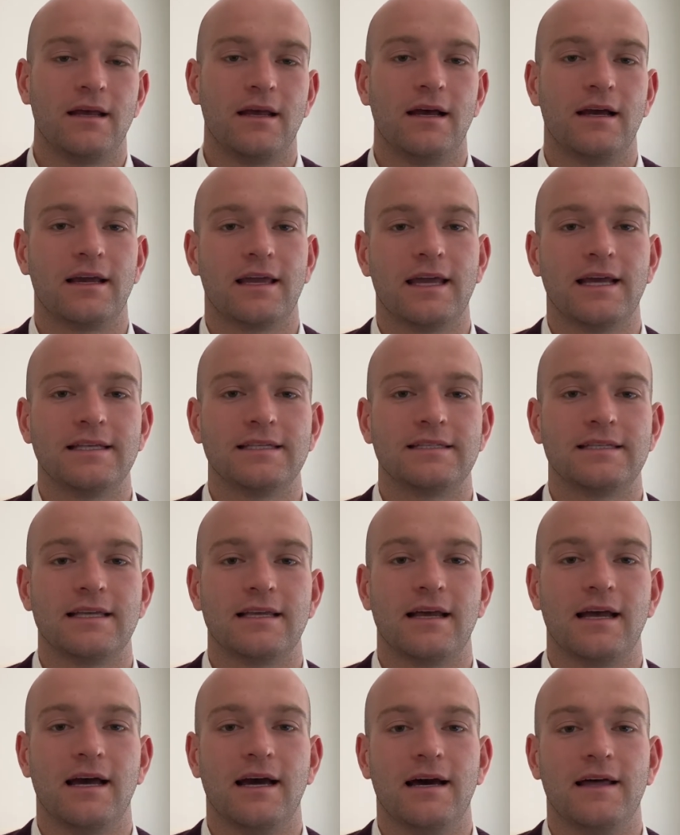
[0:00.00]

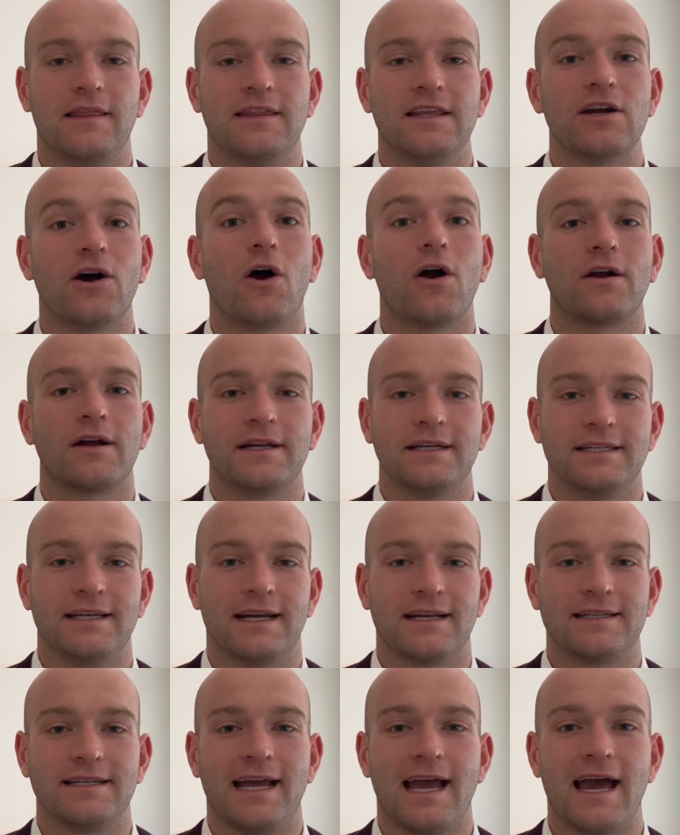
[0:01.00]
against the
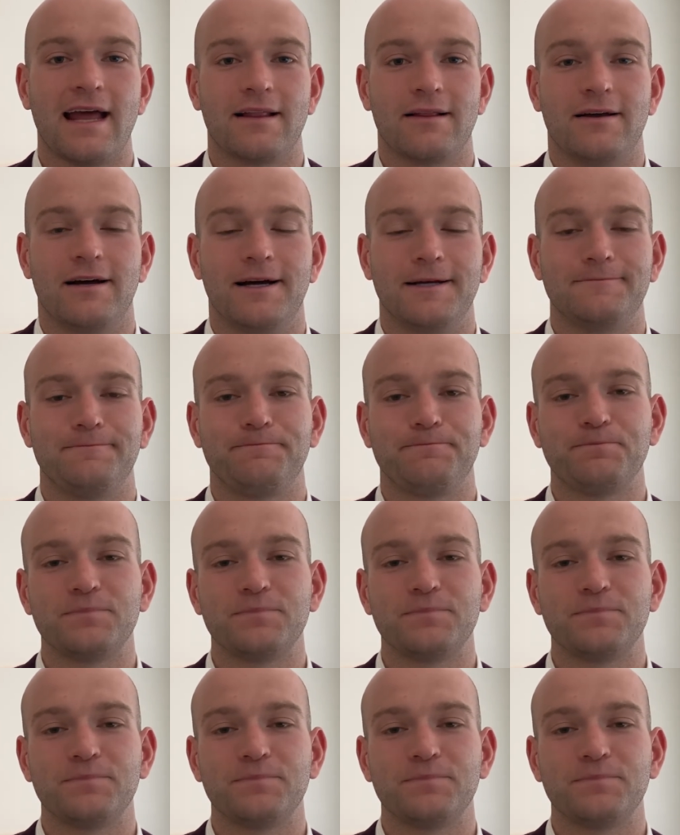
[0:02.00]
architect, Adela.